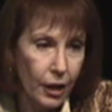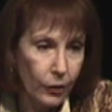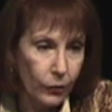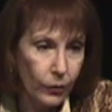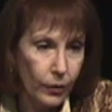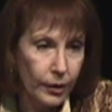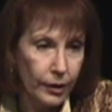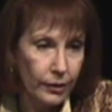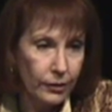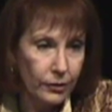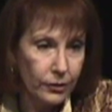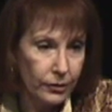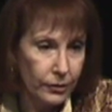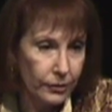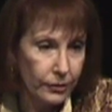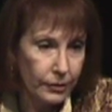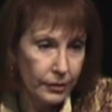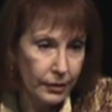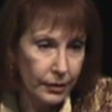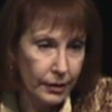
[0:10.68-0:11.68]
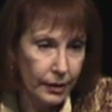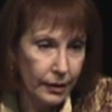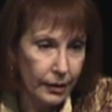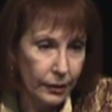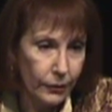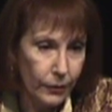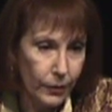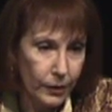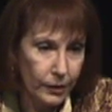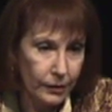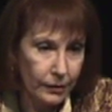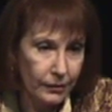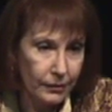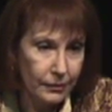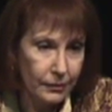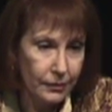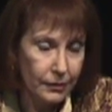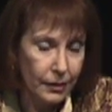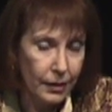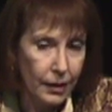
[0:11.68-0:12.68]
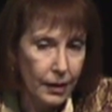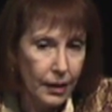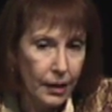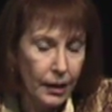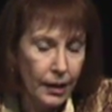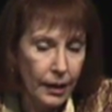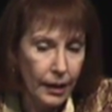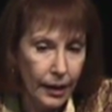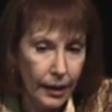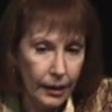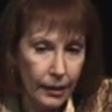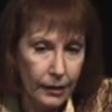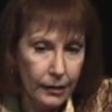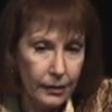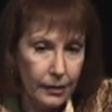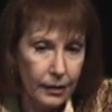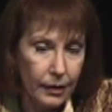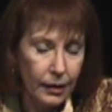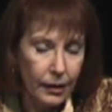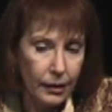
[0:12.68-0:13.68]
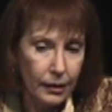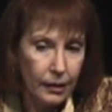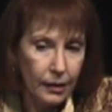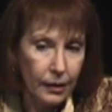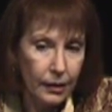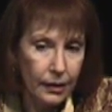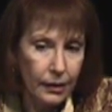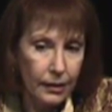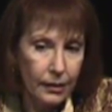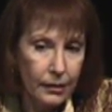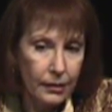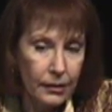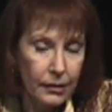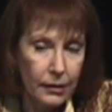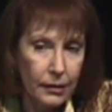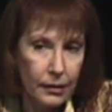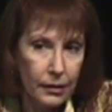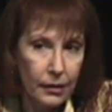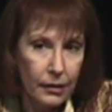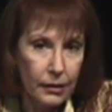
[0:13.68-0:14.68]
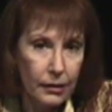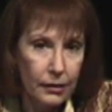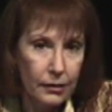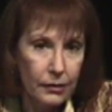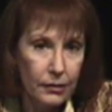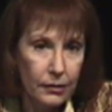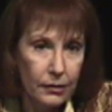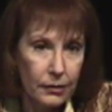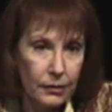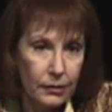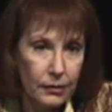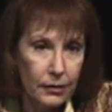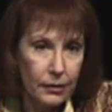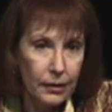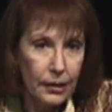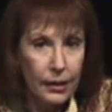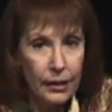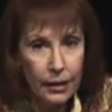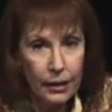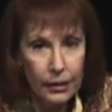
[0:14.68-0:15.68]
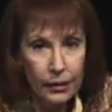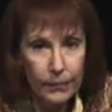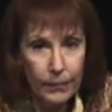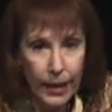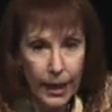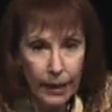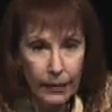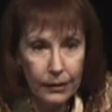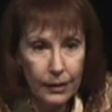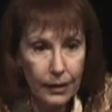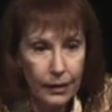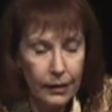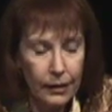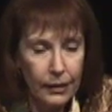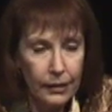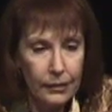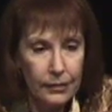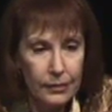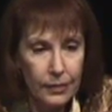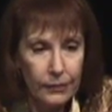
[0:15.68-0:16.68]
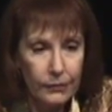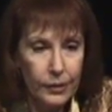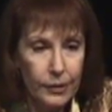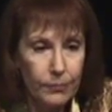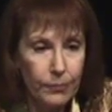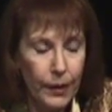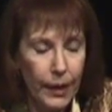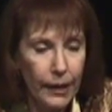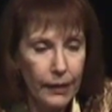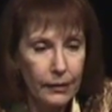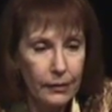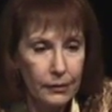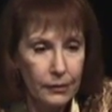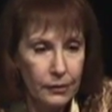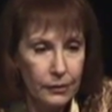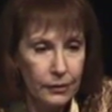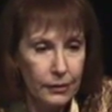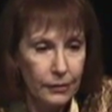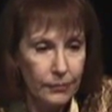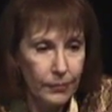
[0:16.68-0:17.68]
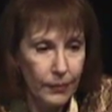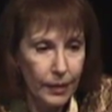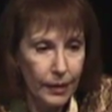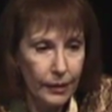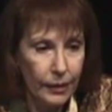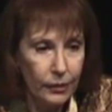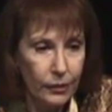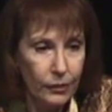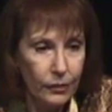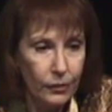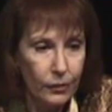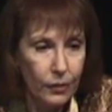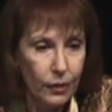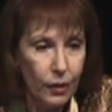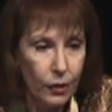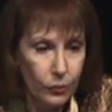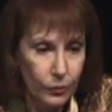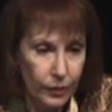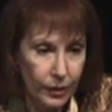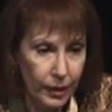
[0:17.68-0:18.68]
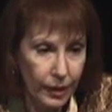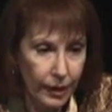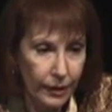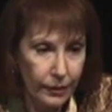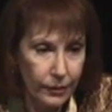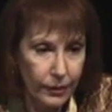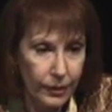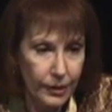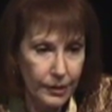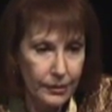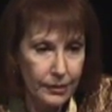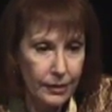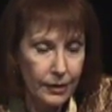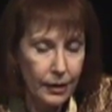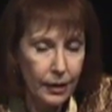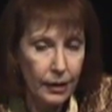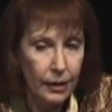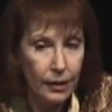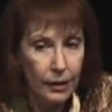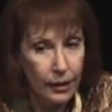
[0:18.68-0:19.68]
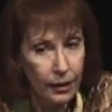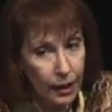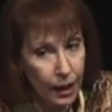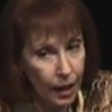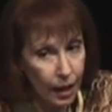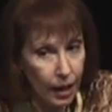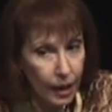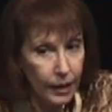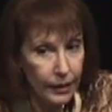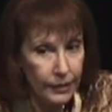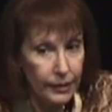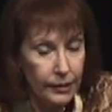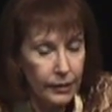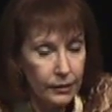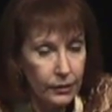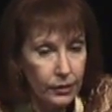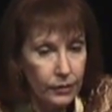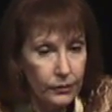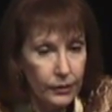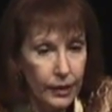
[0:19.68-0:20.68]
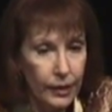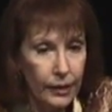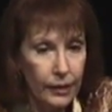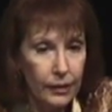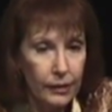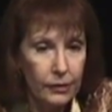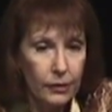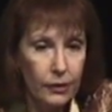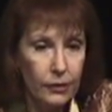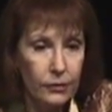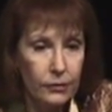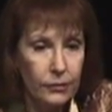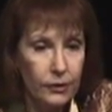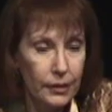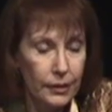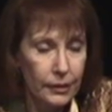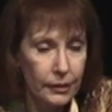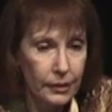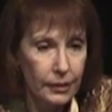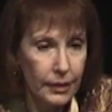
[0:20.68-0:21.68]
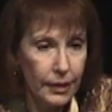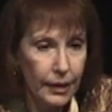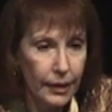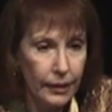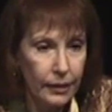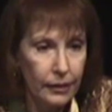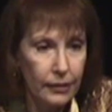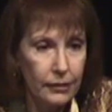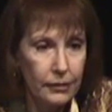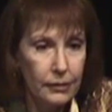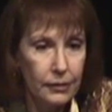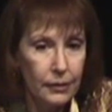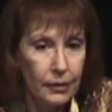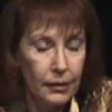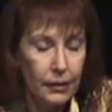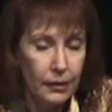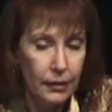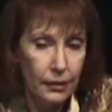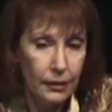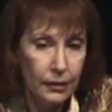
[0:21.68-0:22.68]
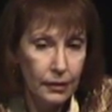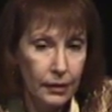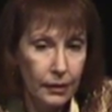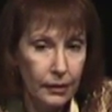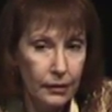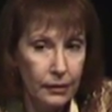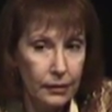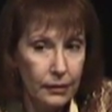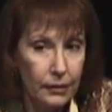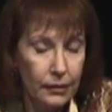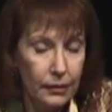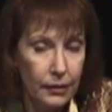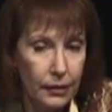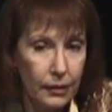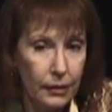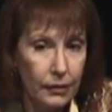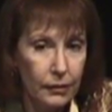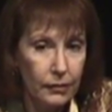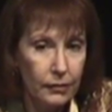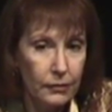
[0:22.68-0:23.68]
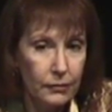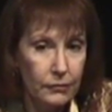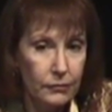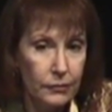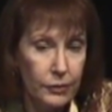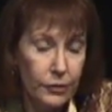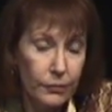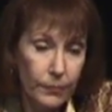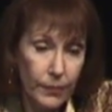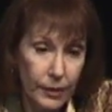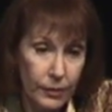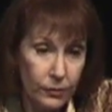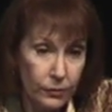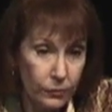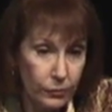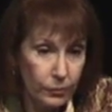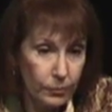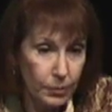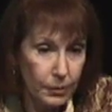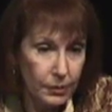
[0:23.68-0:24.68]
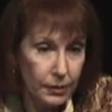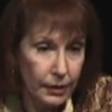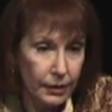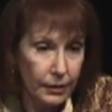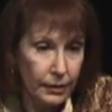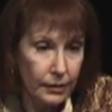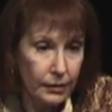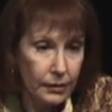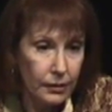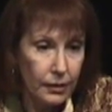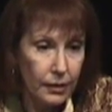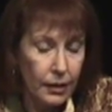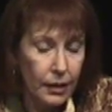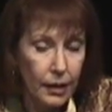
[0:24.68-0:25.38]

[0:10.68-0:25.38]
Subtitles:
not wanting to hurt anyone. And in thinking about Anais, I went back and looked at my own diaries. And I did go ahead and go to Indiana and was miserable there.